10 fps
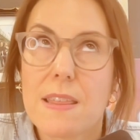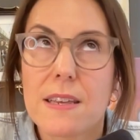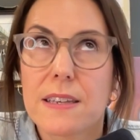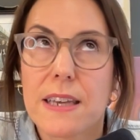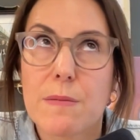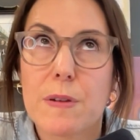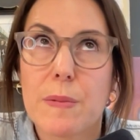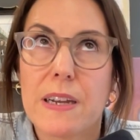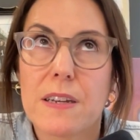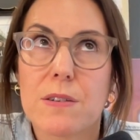of the things that
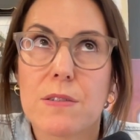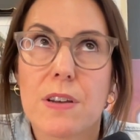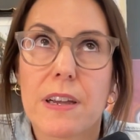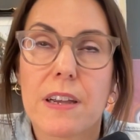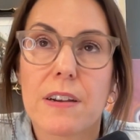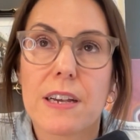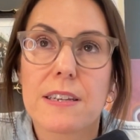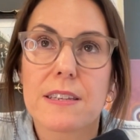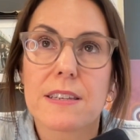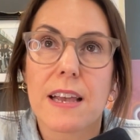came to mind as you were talking,
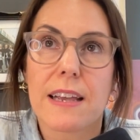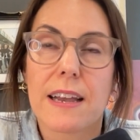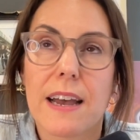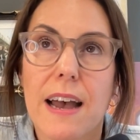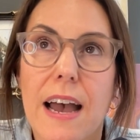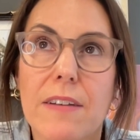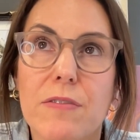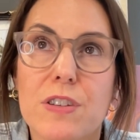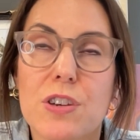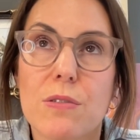Grace, is like, I've